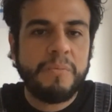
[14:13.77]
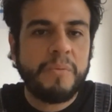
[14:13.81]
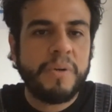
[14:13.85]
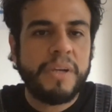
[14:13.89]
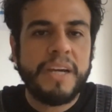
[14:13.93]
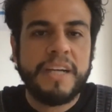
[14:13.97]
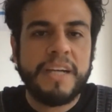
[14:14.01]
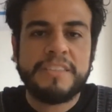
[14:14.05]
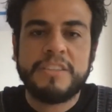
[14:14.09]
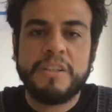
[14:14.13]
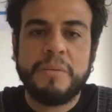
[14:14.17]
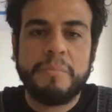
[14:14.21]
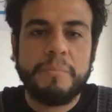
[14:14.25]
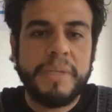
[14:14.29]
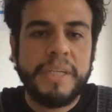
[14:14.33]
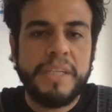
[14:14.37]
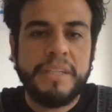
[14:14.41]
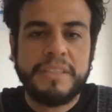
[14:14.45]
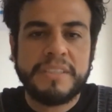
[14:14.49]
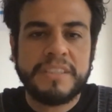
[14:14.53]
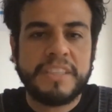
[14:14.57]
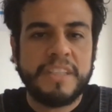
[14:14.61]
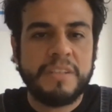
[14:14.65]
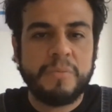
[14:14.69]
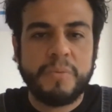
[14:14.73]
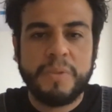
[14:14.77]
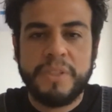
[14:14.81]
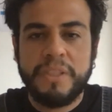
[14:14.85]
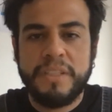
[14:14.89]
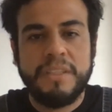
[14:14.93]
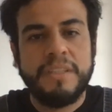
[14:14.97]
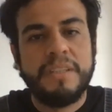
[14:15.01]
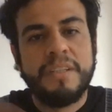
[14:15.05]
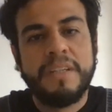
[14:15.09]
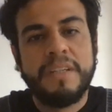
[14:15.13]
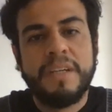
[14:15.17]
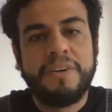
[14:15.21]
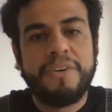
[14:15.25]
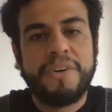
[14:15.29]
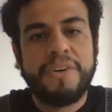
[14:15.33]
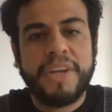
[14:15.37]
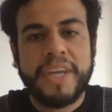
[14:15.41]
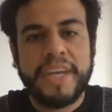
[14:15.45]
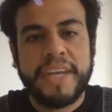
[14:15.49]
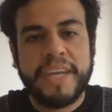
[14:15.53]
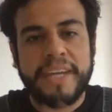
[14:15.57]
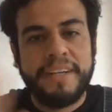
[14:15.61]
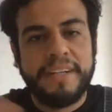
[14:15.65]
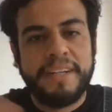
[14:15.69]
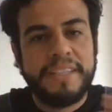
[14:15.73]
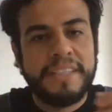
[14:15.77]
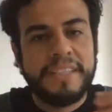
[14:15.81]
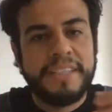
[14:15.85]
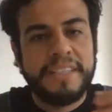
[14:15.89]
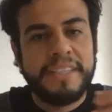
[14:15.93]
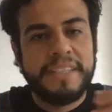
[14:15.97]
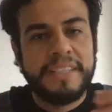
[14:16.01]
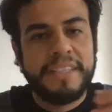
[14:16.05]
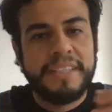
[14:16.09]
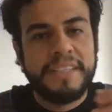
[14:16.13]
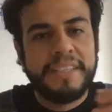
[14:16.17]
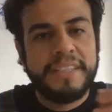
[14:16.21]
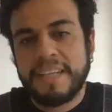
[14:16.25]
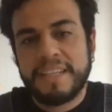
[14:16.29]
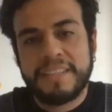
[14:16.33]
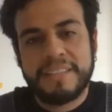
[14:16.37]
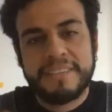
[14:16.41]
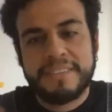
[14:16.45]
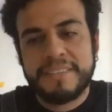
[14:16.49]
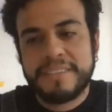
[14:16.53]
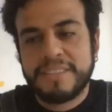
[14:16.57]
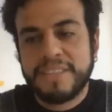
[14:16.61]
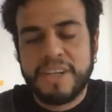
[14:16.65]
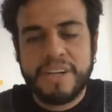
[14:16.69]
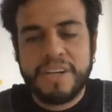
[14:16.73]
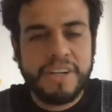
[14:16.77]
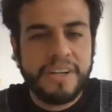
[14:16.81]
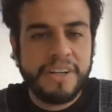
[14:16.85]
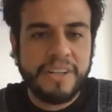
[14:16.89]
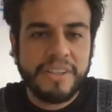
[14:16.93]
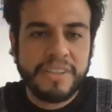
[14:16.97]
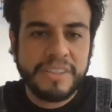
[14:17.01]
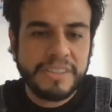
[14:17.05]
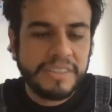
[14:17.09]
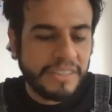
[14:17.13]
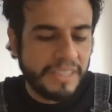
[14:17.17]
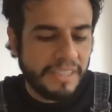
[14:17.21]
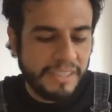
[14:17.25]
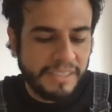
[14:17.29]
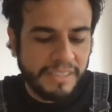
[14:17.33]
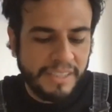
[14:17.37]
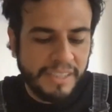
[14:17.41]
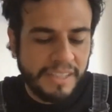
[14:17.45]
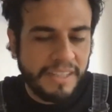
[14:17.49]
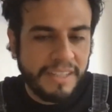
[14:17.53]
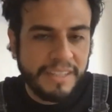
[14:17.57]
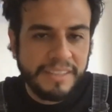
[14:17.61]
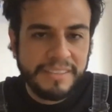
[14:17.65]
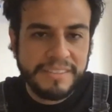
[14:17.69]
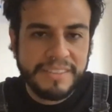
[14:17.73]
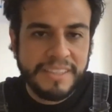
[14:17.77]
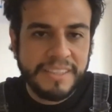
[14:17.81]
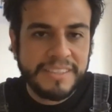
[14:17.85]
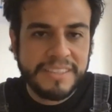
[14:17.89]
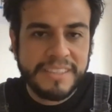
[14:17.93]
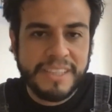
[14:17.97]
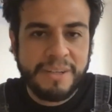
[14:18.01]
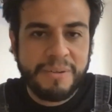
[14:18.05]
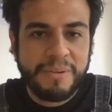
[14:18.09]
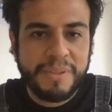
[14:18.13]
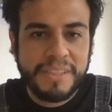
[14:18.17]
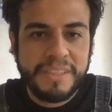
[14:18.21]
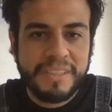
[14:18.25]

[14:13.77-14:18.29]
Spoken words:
we had some beers and we rehearsed like songs, and yeah, that's how